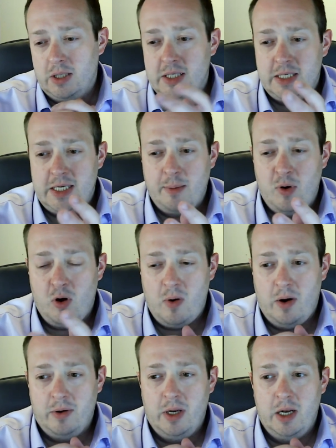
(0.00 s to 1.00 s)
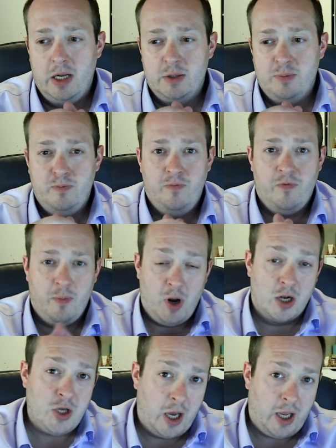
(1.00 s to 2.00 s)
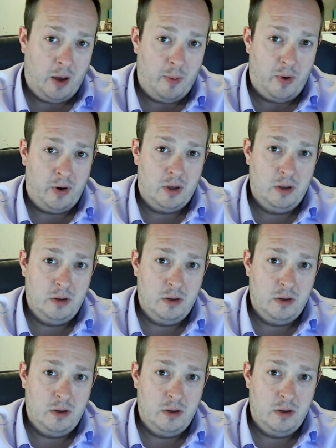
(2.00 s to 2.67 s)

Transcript: stigma around it is from not talking about it.